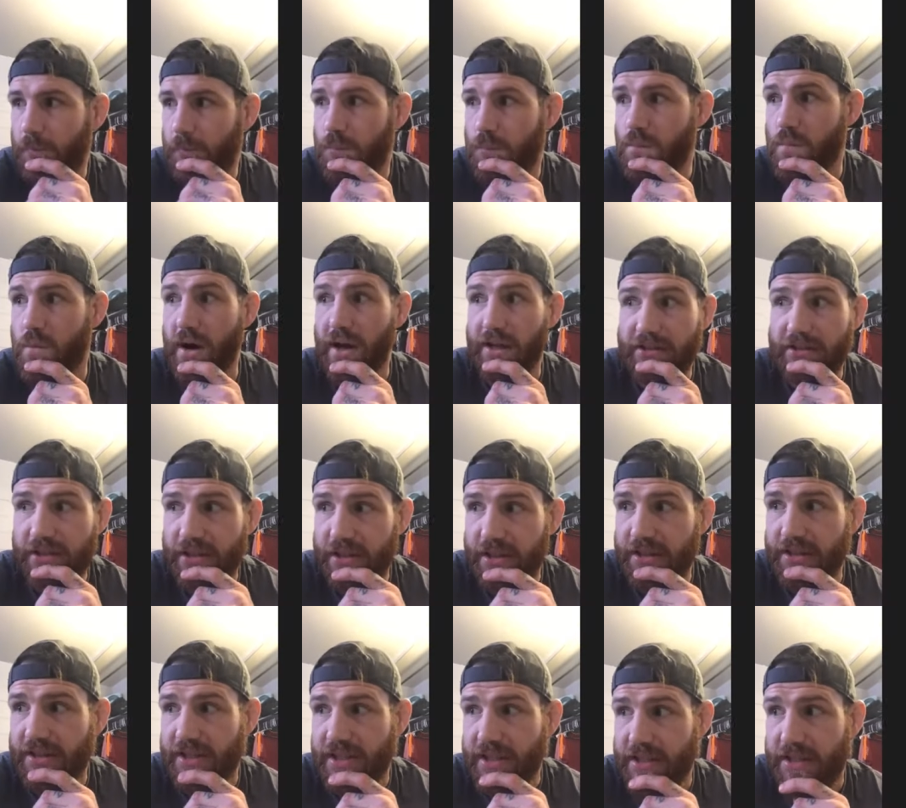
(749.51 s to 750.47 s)

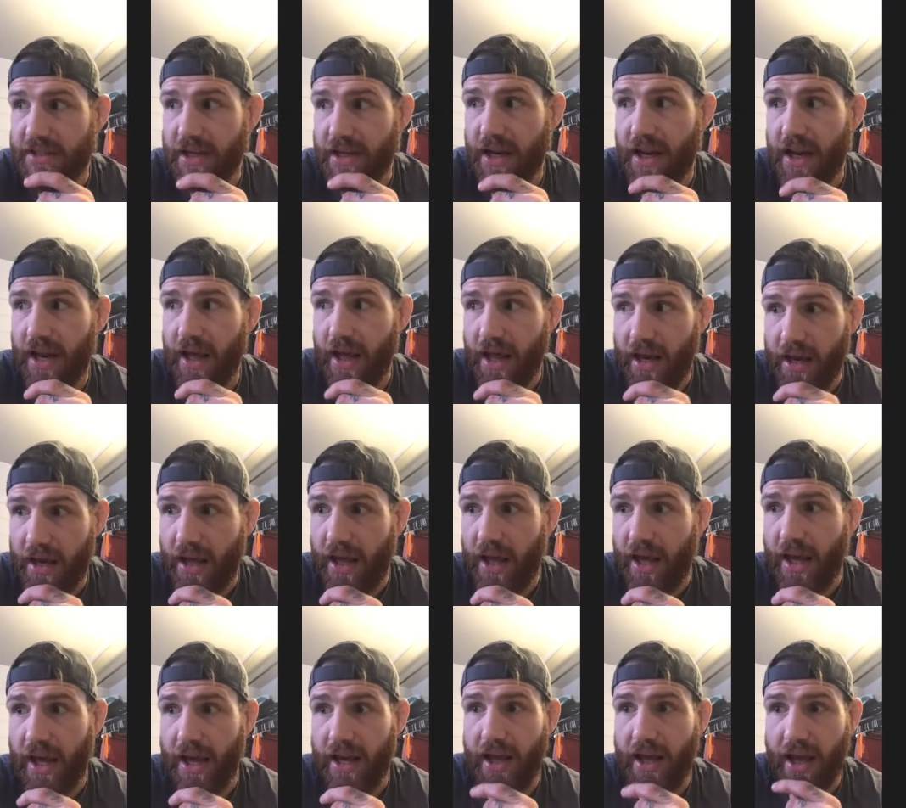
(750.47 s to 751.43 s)
wrestling season
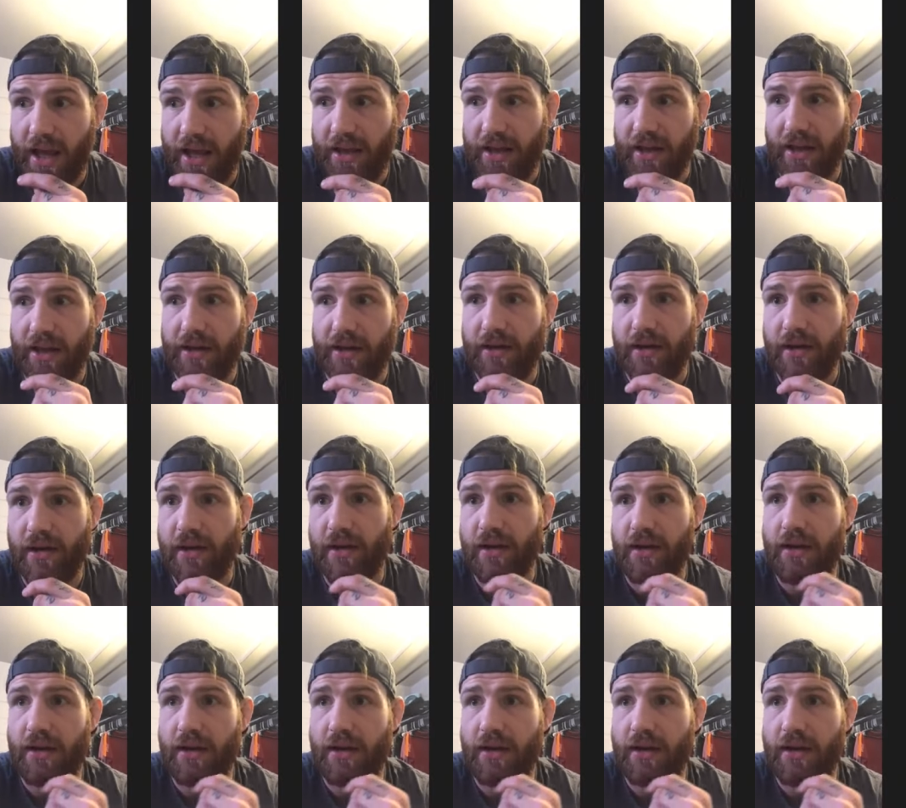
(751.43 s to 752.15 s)
had ended.